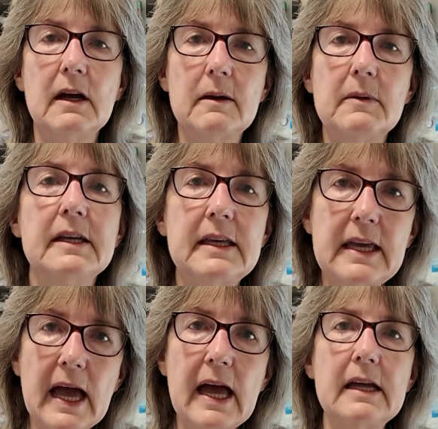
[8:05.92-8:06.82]

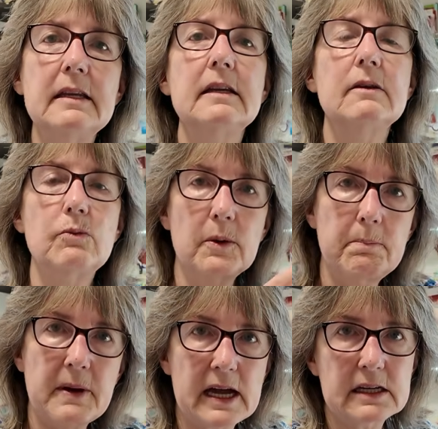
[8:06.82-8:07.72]
again, we're
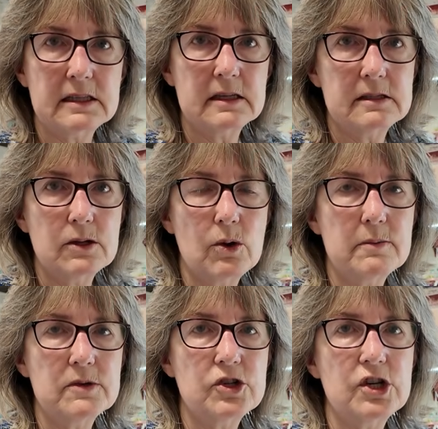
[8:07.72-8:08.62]
back at the
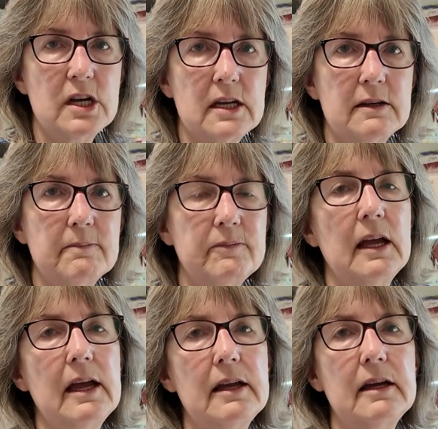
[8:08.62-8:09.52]
sewing machine,
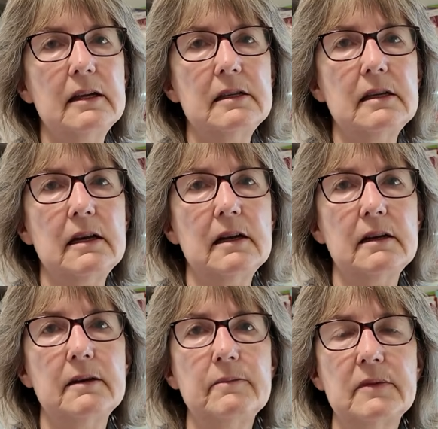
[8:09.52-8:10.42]
and
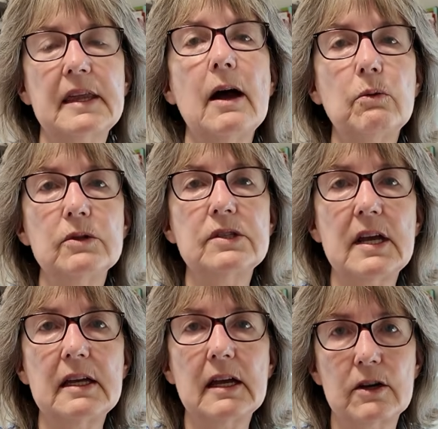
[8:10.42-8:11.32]
that will
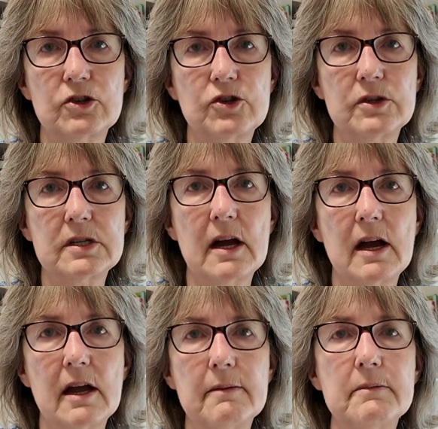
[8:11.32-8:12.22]
take extra
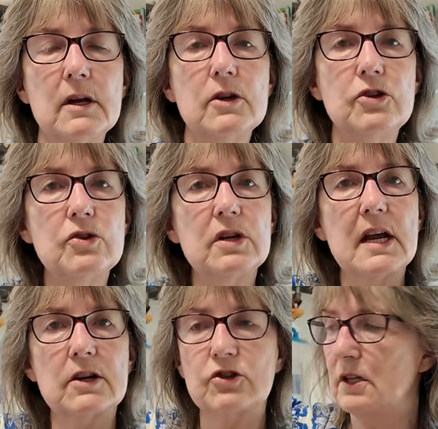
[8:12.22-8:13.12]
time. You can
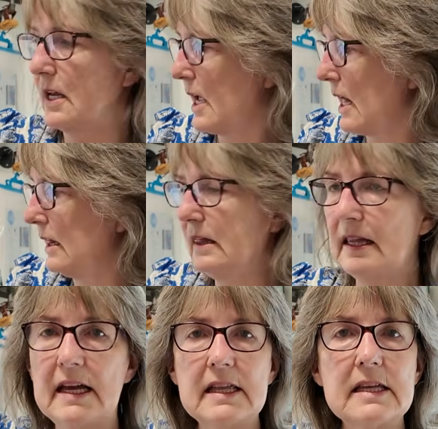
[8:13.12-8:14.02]
actually
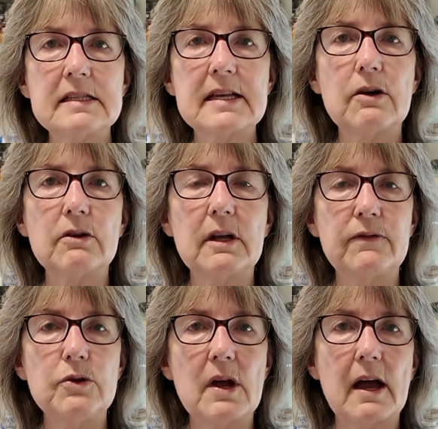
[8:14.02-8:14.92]
lay this out
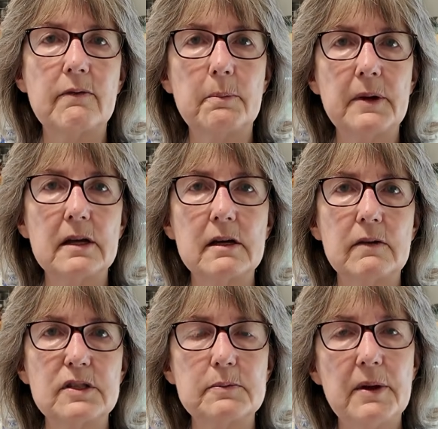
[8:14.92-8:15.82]
if you have a big
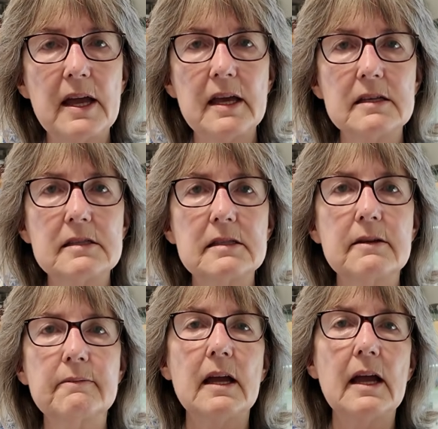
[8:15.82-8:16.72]
enough space
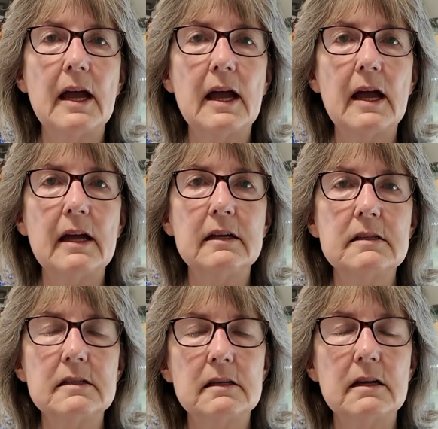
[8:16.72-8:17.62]

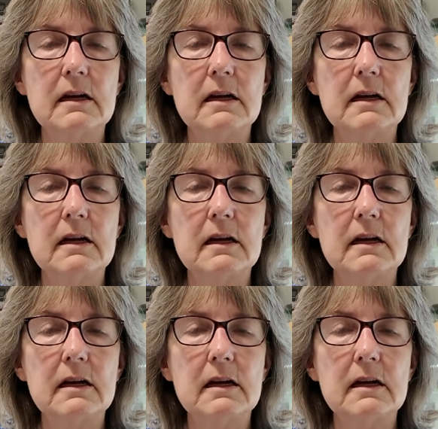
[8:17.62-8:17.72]
and